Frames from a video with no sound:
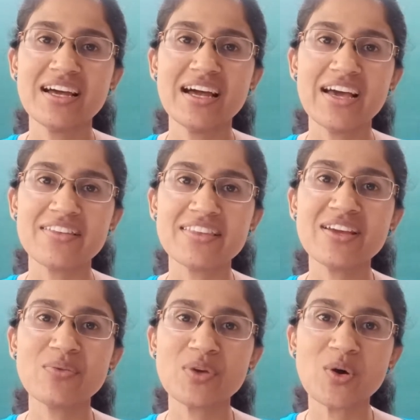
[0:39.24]
I
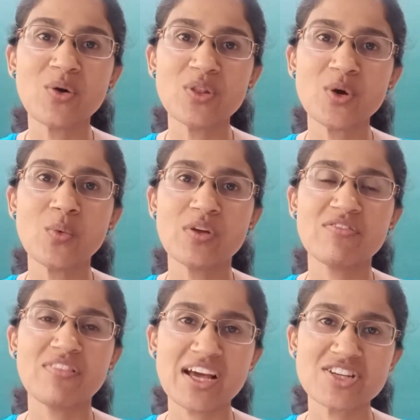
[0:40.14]
think we all know
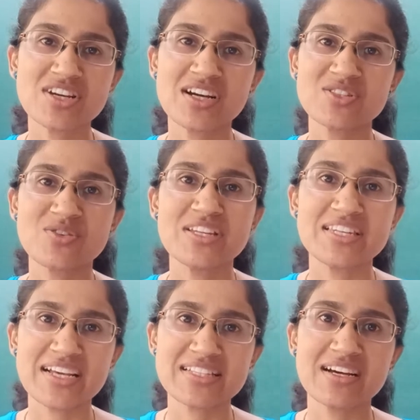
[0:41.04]
what flashcards or
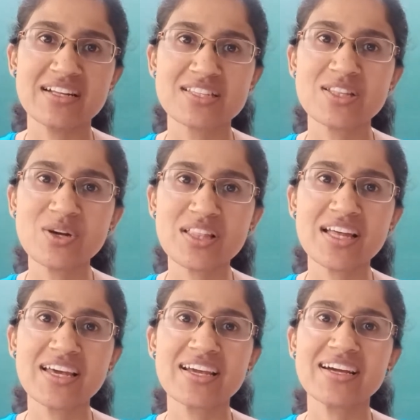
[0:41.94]
index cards look like.